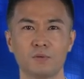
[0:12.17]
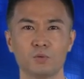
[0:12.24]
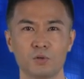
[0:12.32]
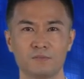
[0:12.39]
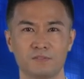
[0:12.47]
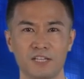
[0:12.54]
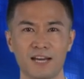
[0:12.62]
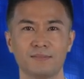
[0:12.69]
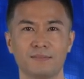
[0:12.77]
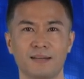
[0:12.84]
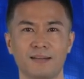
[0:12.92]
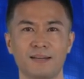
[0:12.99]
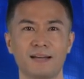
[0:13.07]
When
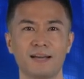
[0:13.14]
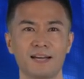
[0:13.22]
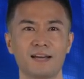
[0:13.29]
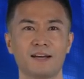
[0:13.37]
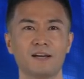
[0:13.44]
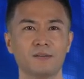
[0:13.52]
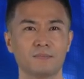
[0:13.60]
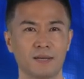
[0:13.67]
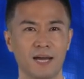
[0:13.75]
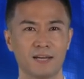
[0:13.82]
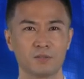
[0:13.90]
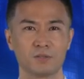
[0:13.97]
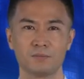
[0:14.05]
vitamin C is
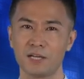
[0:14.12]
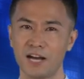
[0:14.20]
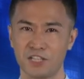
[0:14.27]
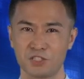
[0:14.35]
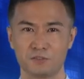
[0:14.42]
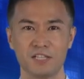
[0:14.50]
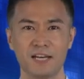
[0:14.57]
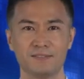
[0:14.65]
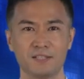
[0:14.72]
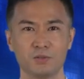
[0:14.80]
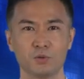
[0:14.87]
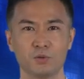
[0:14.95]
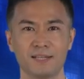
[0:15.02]
combined with
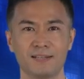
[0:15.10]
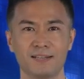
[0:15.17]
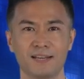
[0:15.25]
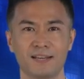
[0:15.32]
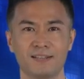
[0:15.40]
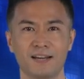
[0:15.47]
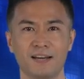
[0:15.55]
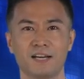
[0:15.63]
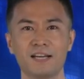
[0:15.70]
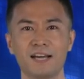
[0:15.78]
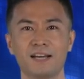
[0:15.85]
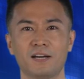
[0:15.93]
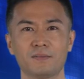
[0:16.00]
bioflavonoids, they
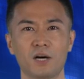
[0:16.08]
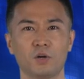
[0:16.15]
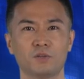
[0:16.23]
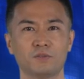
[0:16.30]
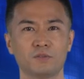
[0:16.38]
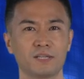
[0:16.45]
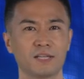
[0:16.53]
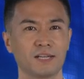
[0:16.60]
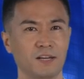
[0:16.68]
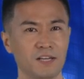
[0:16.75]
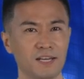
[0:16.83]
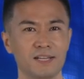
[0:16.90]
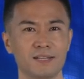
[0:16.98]
create a powerful
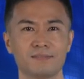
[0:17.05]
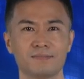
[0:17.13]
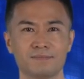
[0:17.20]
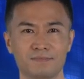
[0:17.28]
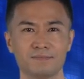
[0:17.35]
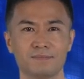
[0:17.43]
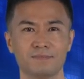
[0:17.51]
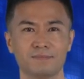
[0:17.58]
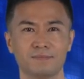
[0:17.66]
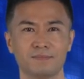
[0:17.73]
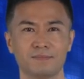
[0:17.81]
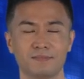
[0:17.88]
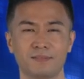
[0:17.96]
synergy.
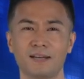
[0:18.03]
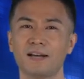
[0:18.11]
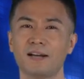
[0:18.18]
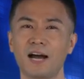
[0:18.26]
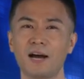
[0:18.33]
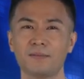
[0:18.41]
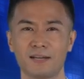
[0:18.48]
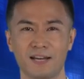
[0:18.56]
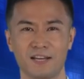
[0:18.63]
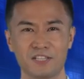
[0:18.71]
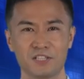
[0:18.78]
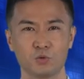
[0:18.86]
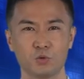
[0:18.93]
This
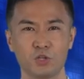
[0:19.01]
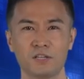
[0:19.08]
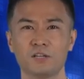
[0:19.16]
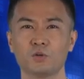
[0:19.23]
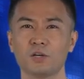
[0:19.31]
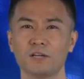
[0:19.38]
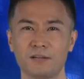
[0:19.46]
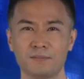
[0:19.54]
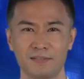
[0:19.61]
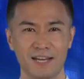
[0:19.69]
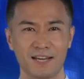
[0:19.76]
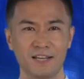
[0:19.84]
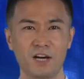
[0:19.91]
combination works to
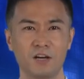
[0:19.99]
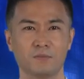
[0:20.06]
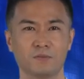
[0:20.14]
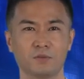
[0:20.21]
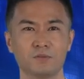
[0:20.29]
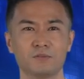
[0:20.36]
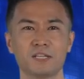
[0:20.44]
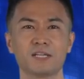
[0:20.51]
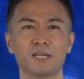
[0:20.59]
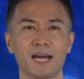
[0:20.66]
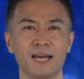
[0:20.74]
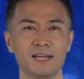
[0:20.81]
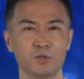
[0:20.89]
eliminate harmful free
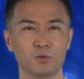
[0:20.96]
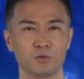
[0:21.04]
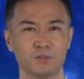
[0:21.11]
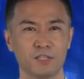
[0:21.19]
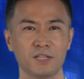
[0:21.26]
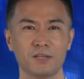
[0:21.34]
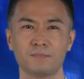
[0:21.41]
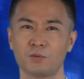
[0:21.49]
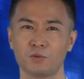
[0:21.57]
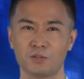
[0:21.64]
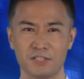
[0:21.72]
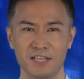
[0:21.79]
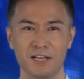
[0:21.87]
radicals,
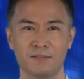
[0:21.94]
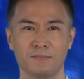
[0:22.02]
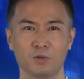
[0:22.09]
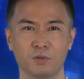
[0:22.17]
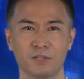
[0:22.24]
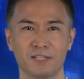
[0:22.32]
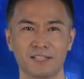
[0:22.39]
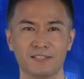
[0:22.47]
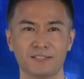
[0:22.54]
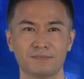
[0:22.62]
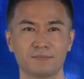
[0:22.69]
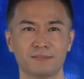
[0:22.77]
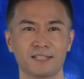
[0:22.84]
boost the immune
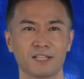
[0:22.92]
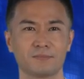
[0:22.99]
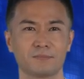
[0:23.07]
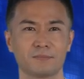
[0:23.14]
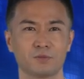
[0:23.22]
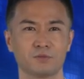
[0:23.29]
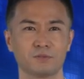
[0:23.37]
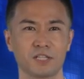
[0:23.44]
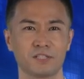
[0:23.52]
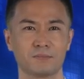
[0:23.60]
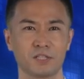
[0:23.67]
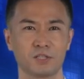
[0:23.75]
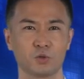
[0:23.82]
system, improve
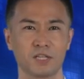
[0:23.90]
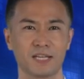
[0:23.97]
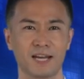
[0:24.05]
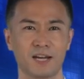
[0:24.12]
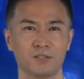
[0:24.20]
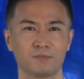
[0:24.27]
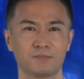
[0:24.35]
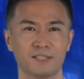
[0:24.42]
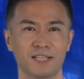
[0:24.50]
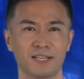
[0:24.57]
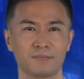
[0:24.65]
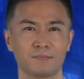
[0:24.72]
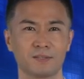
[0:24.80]
respiratory health,
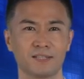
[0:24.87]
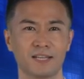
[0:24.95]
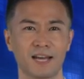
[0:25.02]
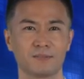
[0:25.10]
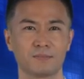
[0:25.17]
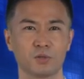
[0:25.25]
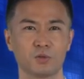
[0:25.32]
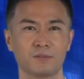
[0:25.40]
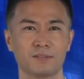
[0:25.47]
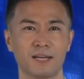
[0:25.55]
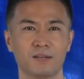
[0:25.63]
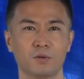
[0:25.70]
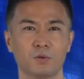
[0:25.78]
protect blood
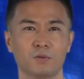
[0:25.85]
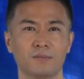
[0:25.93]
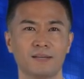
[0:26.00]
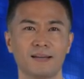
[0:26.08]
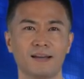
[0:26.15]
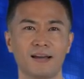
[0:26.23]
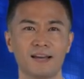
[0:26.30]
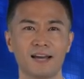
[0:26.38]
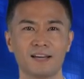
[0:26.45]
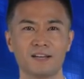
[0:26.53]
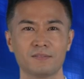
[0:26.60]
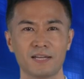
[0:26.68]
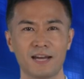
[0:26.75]
vessels,
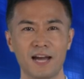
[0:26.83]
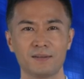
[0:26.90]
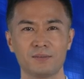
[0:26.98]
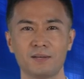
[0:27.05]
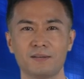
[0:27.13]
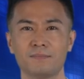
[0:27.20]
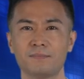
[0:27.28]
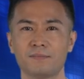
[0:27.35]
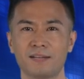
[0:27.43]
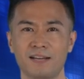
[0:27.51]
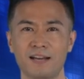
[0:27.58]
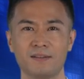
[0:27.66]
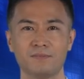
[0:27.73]
enhance metabolism,
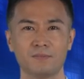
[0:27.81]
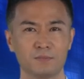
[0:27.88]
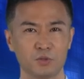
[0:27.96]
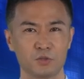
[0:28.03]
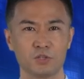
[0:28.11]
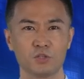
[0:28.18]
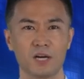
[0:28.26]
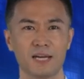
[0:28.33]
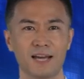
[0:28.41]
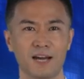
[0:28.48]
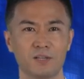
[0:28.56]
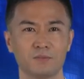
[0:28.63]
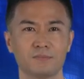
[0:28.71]
and promote joint
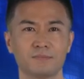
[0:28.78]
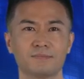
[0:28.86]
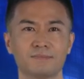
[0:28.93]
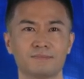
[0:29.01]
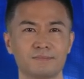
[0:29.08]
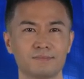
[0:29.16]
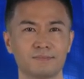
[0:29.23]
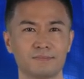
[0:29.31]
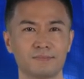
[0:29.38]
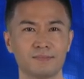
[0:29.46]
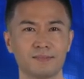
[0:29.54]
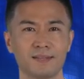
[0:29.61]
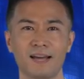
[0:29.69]
health.
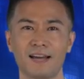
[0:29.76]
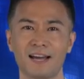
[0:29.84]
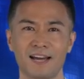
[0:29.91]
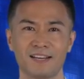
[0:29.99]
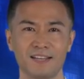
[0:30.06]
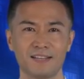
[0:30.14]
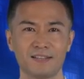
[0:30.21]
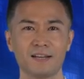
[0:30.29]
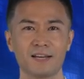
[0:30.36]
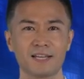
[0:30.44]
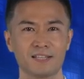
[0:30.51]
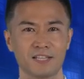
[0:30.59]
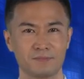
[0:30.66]
In
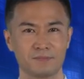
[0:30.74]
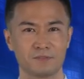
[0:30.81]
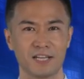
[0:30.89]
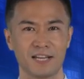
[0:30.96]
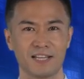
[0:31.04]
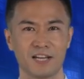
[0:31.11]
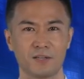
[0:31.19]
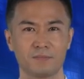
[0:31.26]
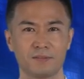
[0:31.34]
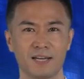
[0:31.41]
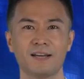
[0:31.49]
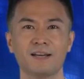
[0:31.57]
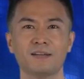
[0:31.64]
essence, they provide
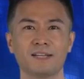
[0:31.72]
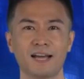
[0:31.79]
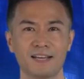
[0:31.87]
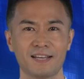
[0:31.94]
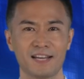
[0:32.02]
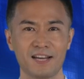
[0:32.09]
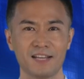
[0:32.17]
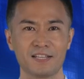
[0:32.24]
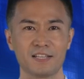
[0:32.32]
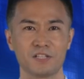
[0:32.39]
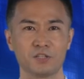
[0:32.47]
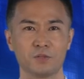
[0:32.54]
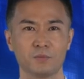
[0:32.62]
comprehensive
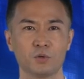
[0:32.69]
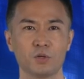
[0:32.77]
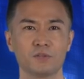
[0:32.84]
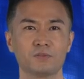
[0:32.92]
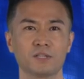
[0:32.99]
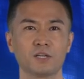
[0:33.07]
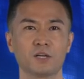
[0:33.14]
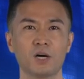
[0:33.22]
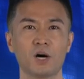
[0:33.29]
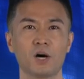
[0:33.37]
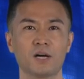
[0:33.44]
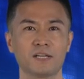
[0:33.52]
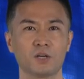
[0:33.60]
antioxidant support for your
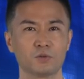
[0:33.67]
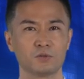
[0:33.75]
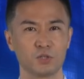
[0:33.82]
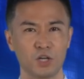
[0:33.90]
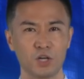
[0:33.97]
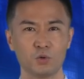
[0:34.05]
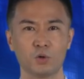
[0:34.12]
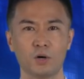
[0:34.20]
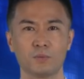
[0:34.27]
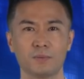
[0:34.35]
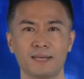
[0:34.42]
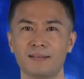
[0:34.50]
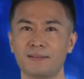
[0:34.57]
dog's overall
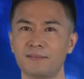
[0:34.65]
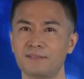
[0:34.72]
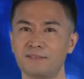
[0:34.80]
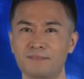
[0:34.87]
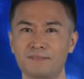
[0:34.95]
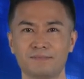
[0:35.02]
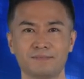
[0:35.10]
well-being.